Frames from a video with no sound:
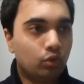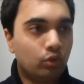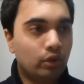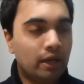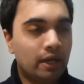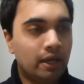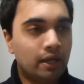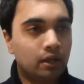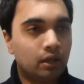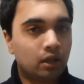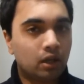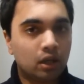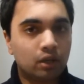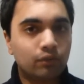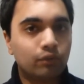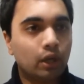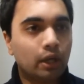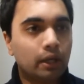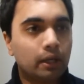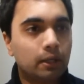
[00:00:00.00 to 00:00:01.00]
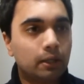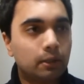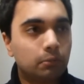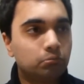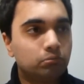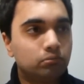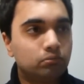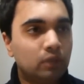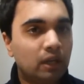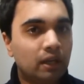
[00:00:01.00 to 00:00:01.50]
in a kind of like
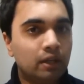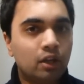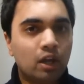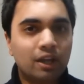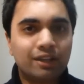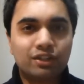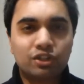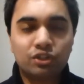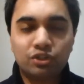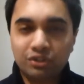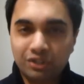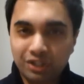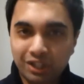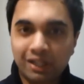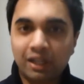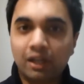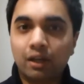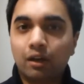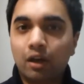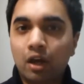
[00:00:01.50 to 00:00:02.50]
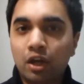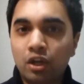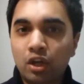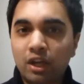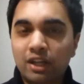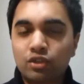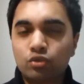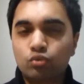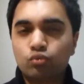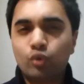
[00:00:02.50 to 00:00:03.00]
a nice dinner, a
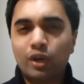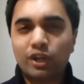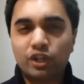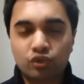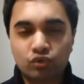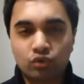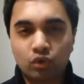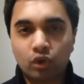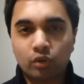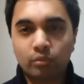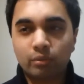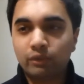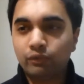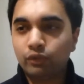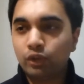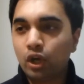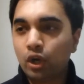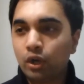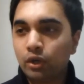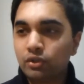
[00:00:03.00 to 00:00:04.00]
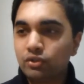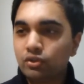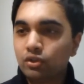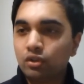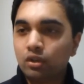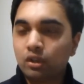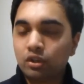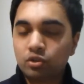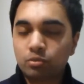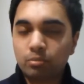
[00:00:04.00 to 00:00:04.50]
nice restaurant, if you're going
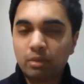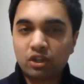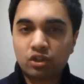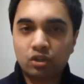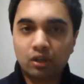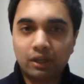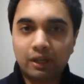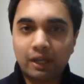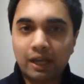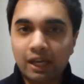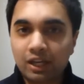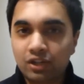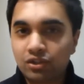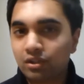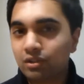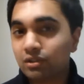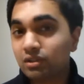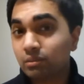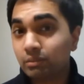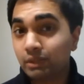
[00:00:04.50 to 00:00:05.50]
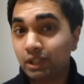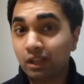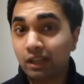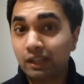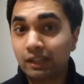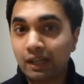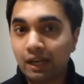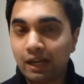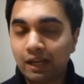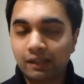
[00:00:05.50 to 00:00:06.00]
to a special occasion, something like
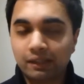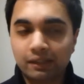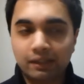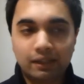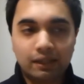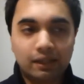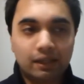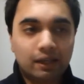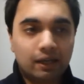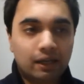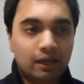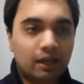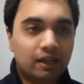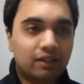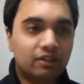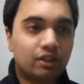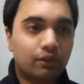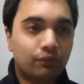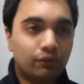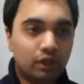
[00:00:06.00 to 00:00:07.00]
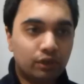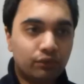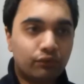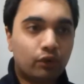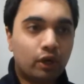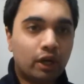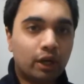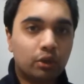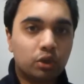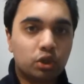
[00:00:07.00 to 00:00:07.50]
that. It's definitely a
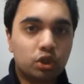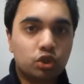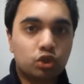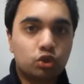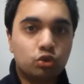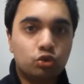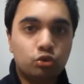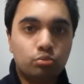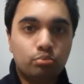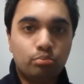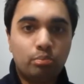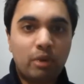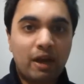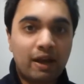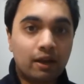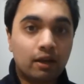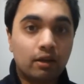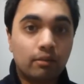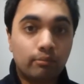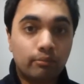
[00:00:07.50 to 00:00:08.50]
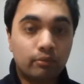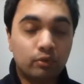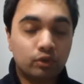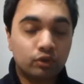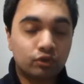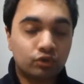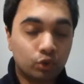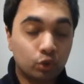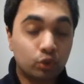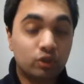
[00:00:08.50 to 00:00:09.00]
fragrance better
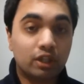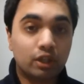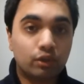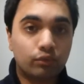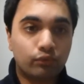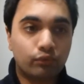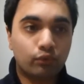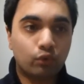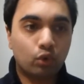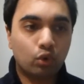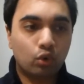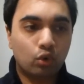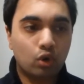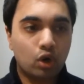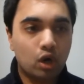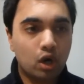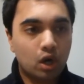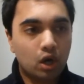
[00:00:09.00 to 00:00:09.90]
suited for